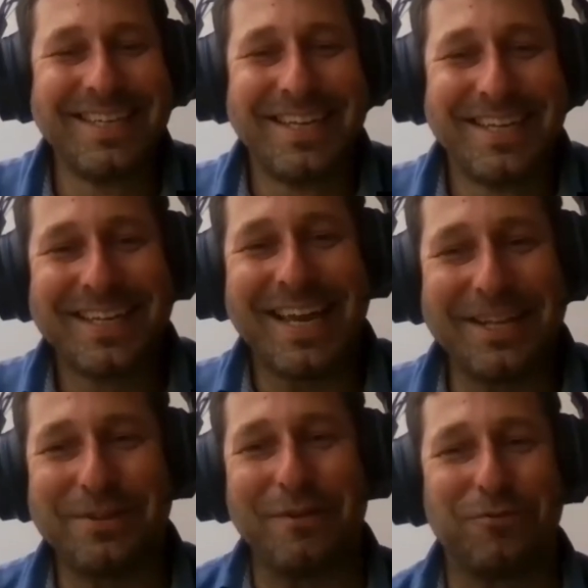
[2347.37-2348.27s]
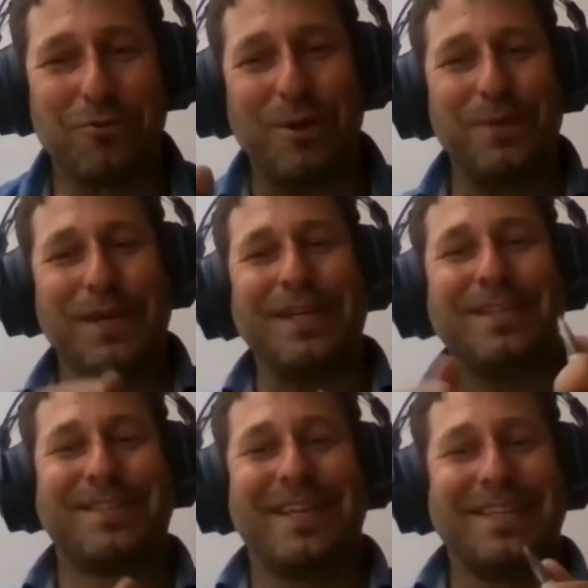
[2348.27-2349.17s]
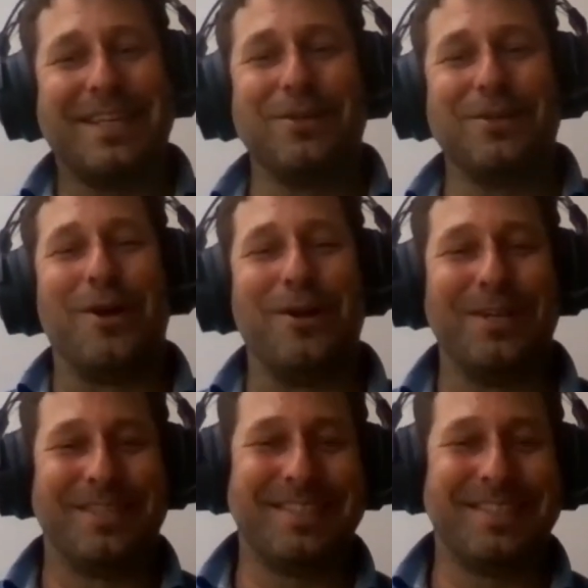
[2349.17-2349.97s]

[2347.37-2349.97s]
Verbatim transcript: gonna you have to repeat it until you learn it.